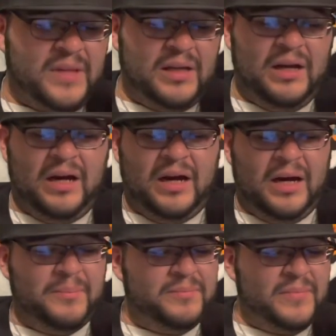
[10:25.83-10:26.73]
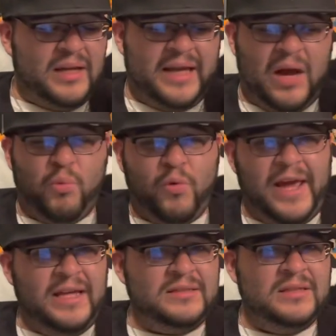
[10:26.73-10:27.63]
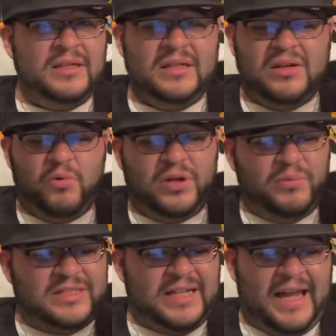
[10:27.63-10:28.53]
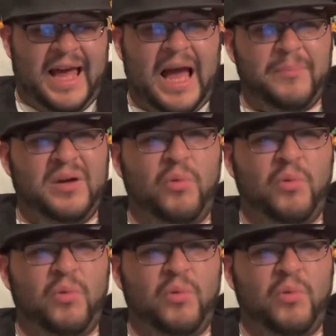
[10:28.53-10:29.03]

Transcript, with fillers: Um, can't wait. I wonder what's gonna happen.